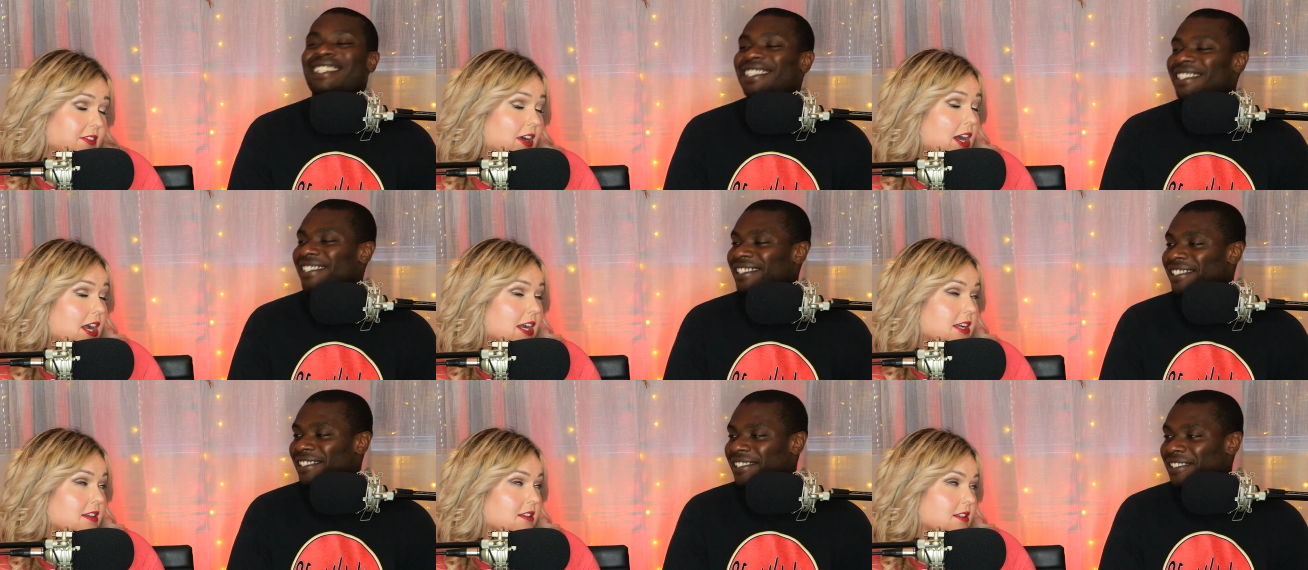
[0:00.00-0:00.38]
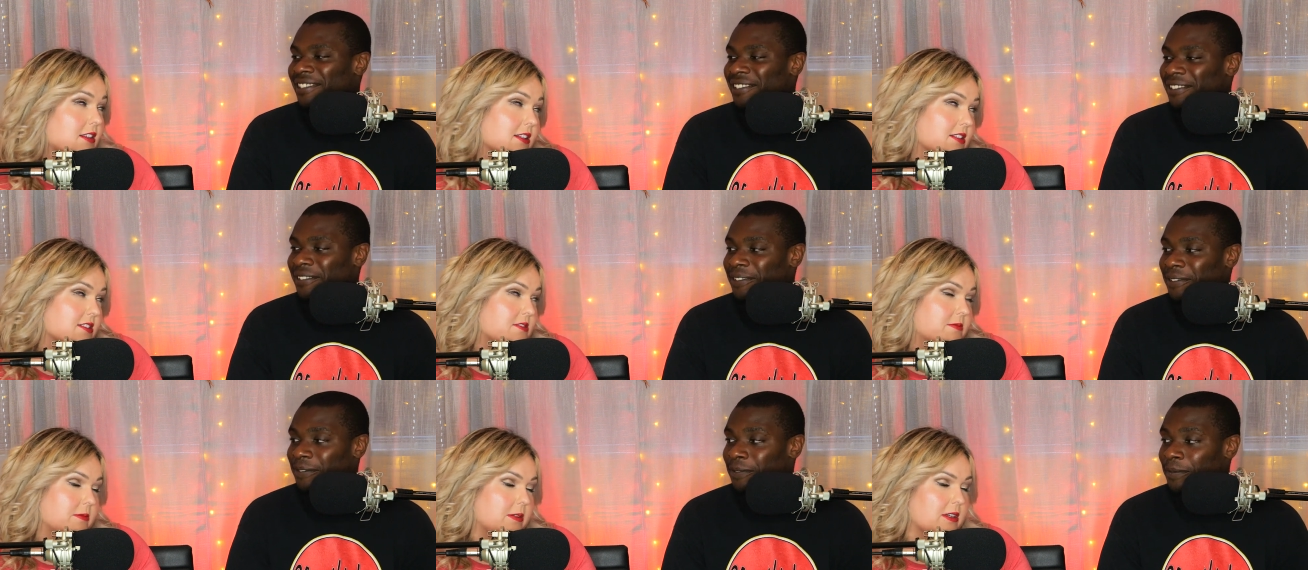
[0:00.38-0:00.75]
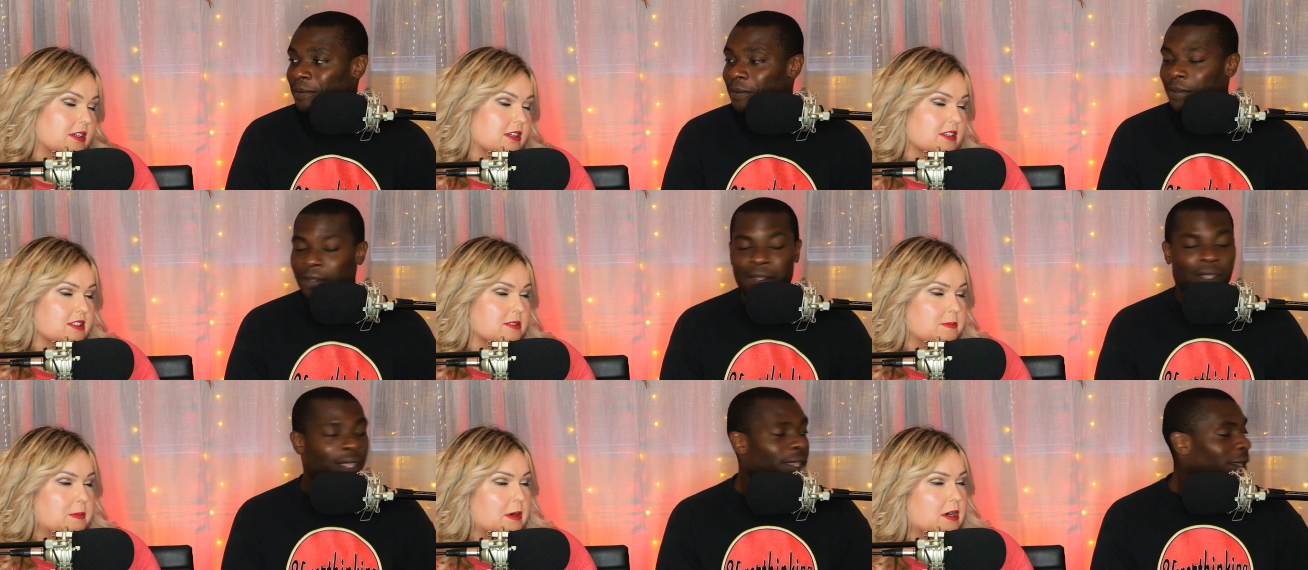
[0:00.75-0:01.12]
Speaker 1: fine. It is
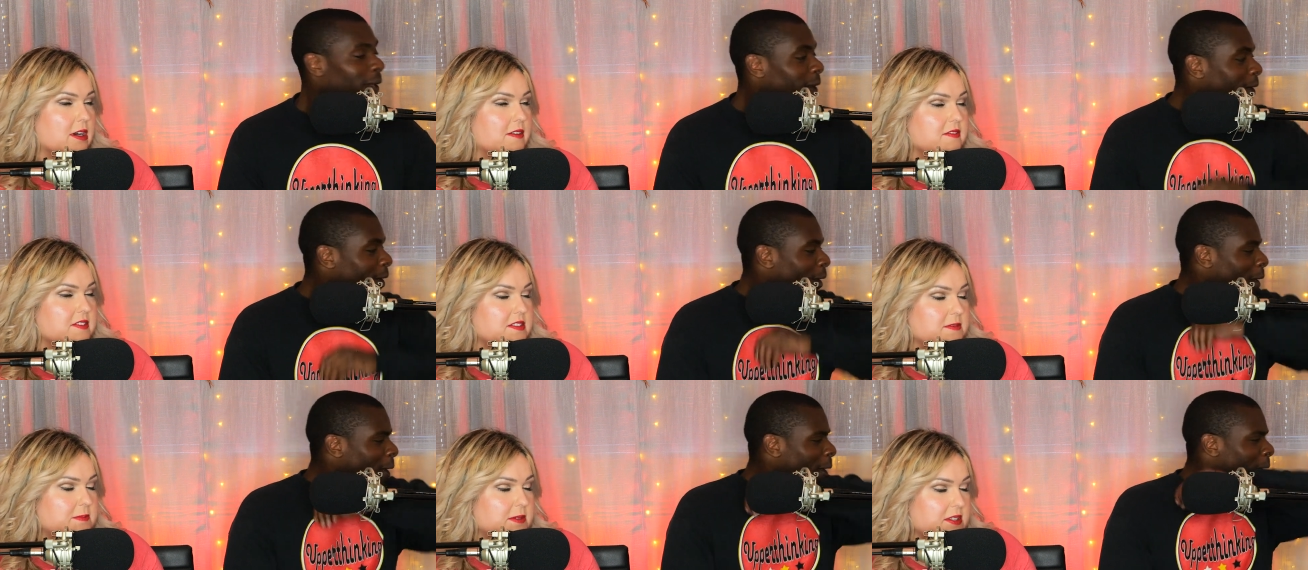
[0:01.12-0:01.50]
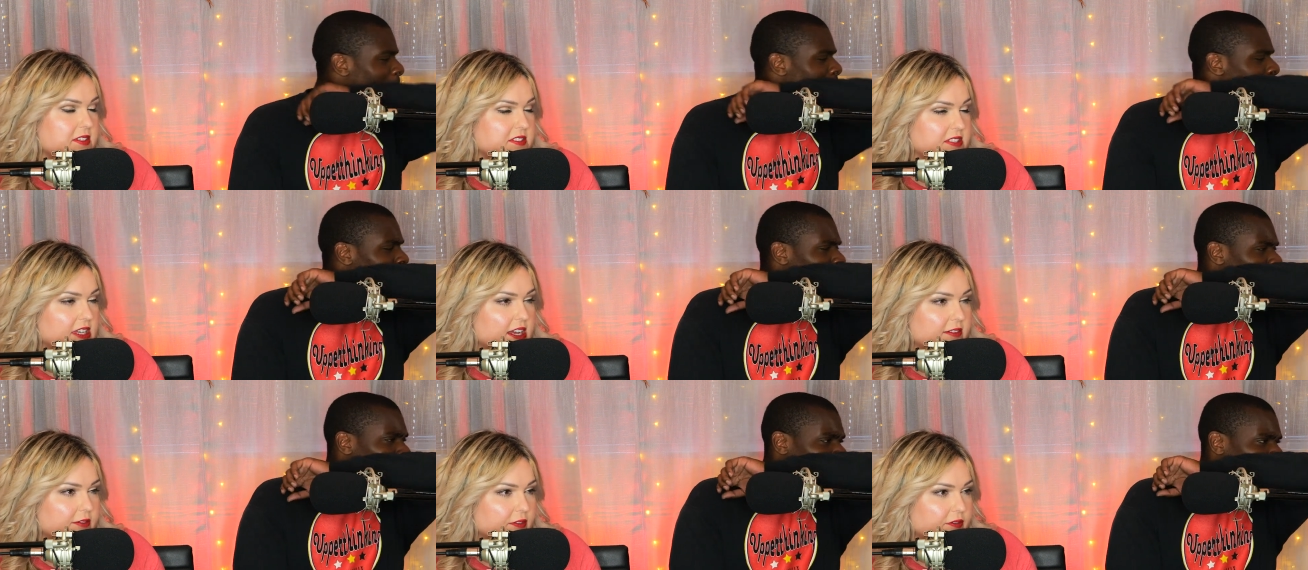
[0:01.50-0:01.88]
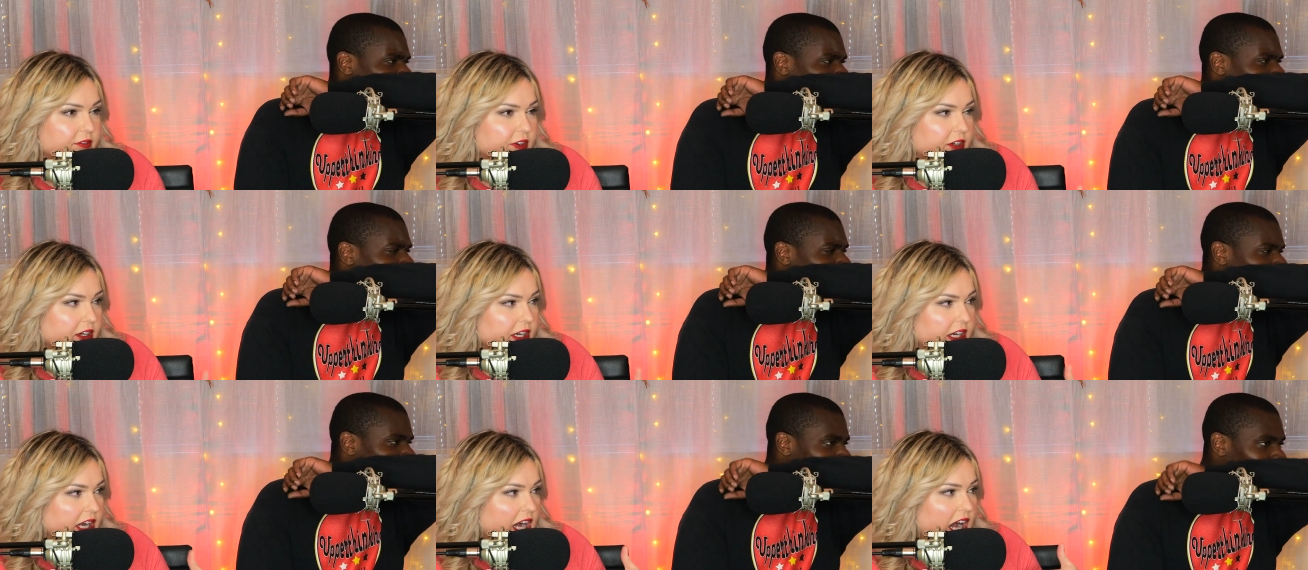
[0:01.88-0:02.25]
what it is. Part of it is because I have
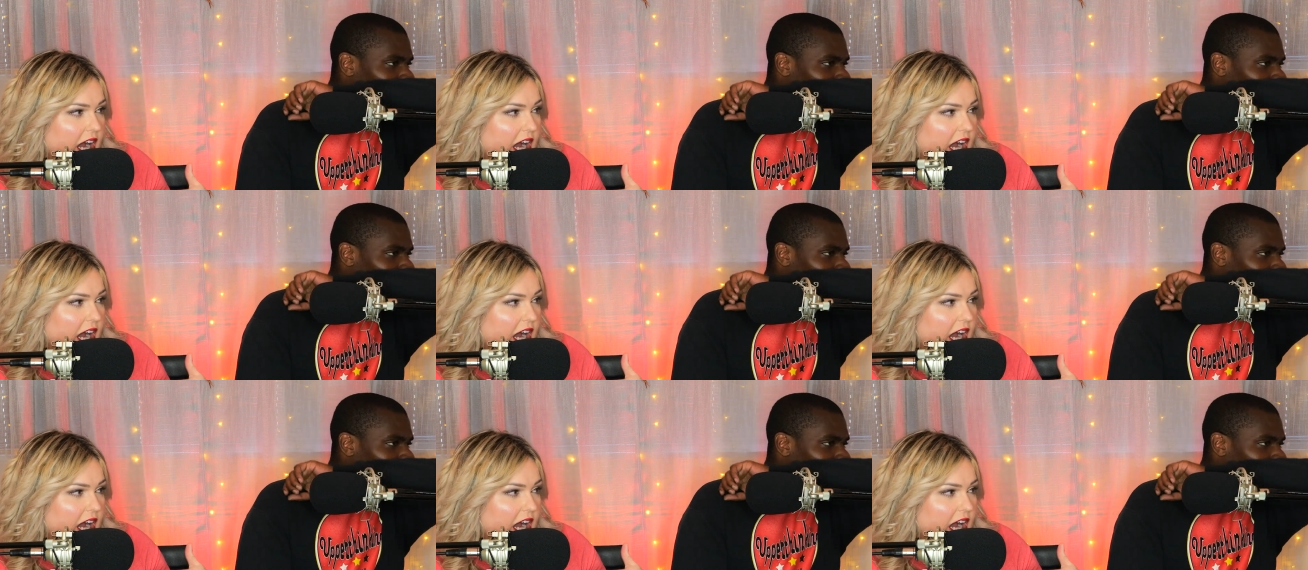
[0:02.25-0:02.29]
a very